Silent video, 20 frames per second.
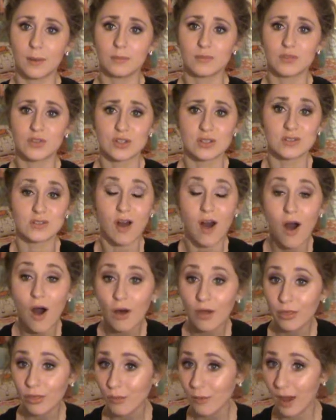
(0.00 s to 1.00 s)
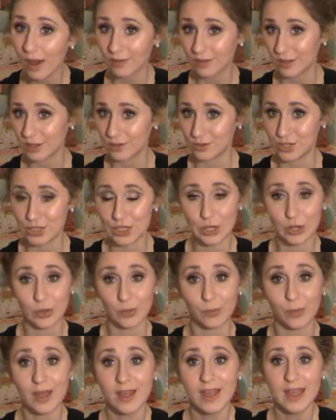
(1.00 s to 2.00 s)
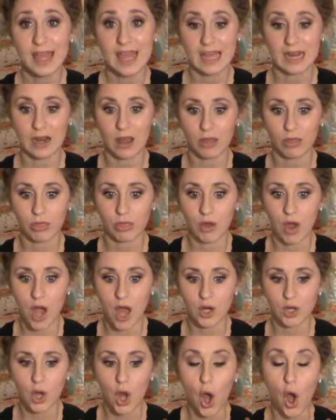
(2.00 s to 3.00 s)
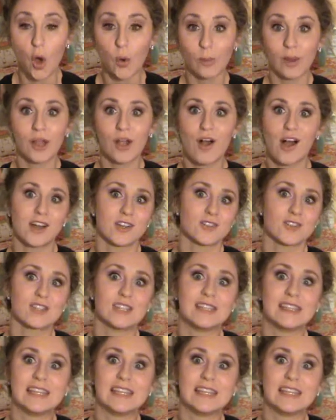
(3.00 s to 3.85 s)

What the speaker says: just all throughout YouTube, and I thought, oh my gosh,